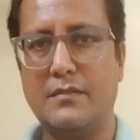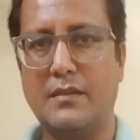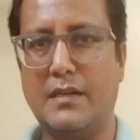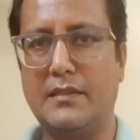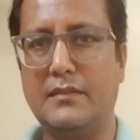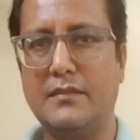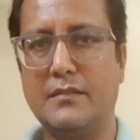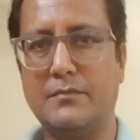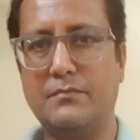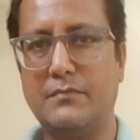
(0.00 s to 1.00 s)
and
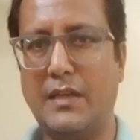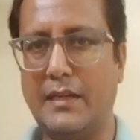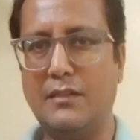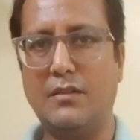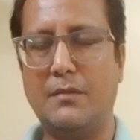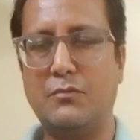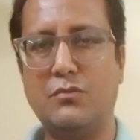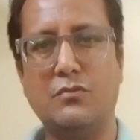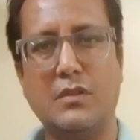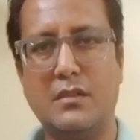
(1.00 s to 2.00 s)
again you have
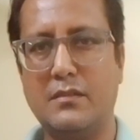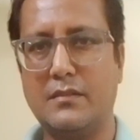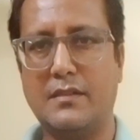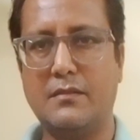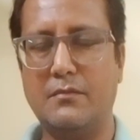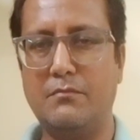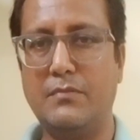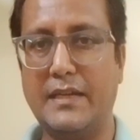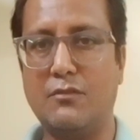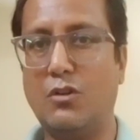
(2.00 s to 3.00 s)
to
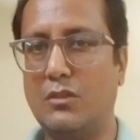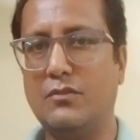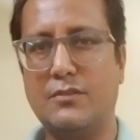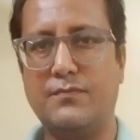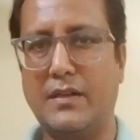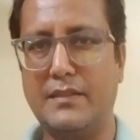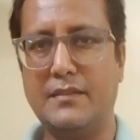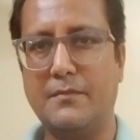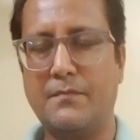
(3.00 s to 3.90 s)
make all those fund.